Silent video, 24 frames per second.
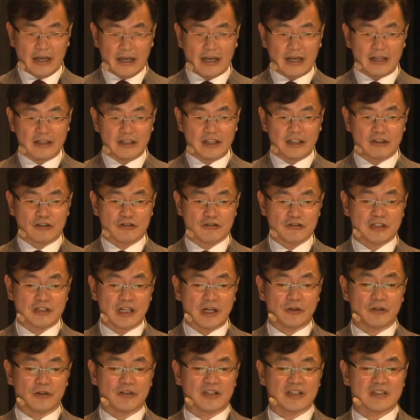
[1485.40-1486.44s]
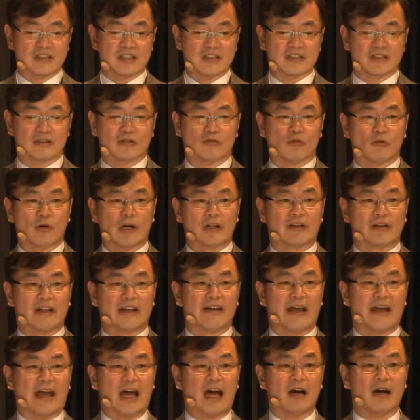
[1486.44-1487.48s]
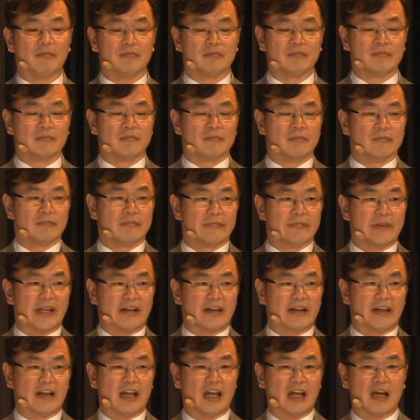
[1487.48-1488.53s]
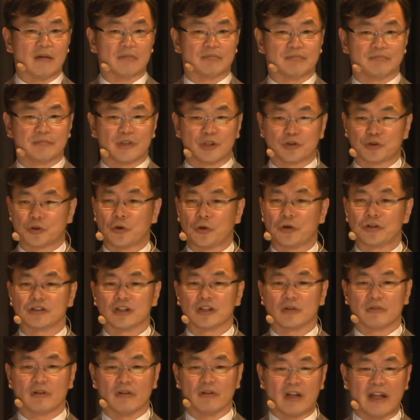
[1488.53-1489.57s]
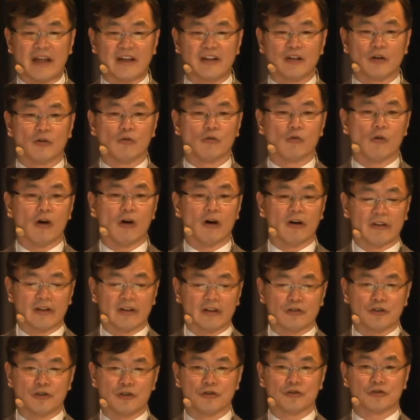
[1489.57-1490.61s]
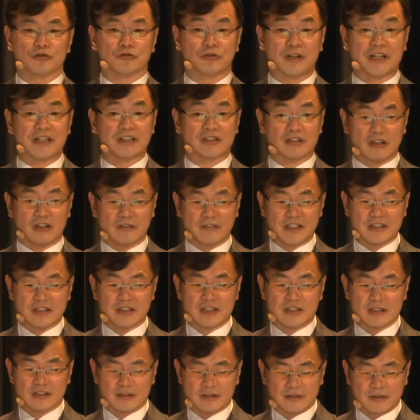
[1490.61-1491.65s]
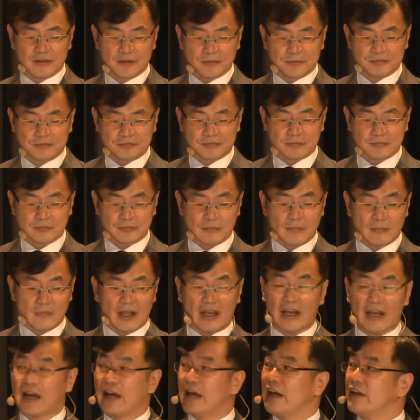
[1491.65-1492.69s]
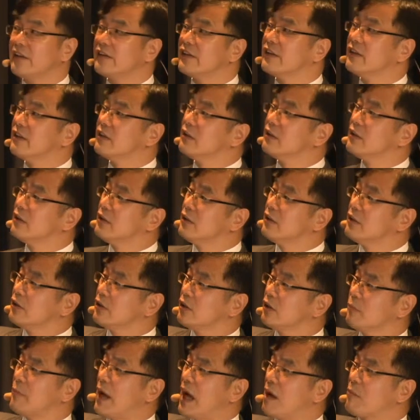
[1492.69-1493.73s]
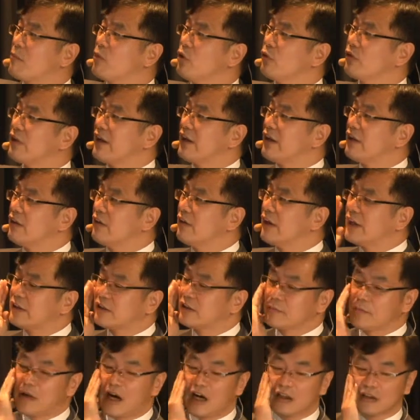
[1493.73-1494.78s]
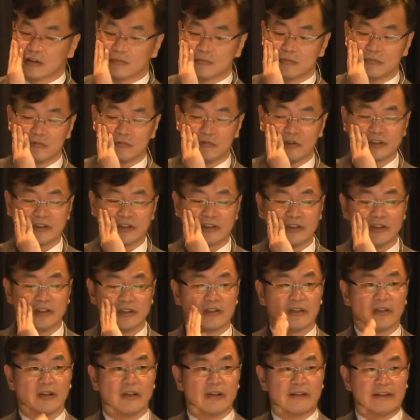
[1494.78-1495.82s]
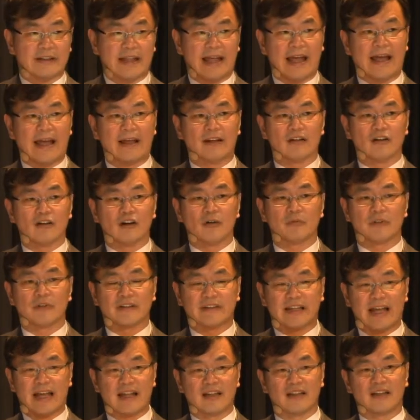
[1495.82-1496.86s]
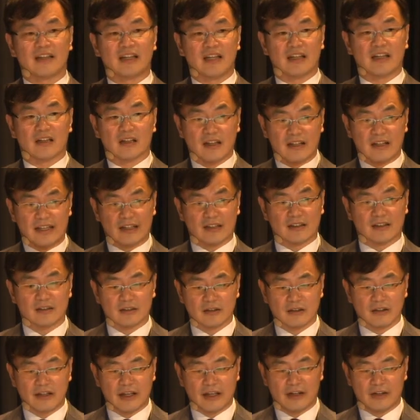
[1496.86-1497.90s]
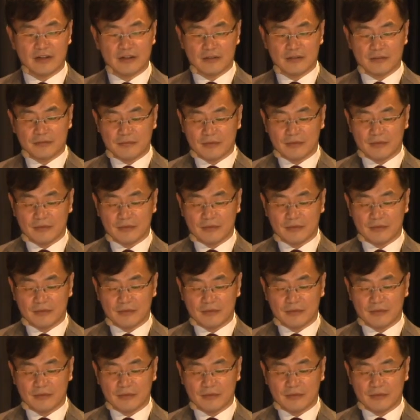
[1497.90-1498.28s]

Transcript: And in 2000, this is what they have. They can have the choice of the layer one, two, three services. And uh, the backbone there at the bottom was the 10 of the 10 gig link there.